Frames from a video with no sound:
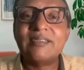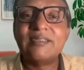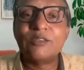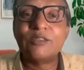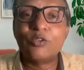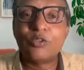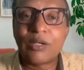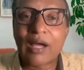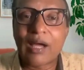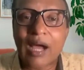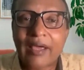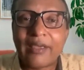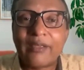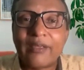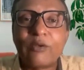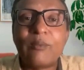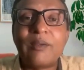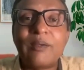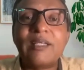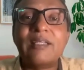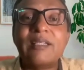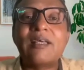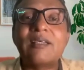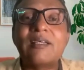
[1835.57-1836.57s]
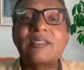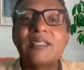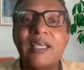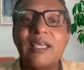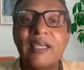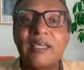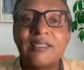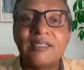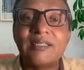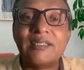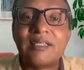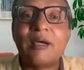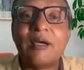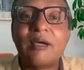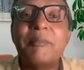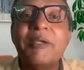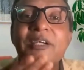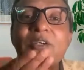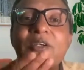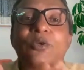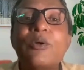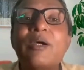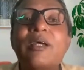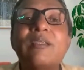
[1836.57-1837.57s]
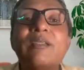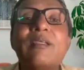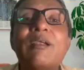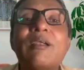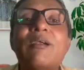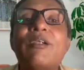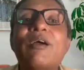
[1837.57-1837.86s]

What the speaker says: Ayurveda, science coming together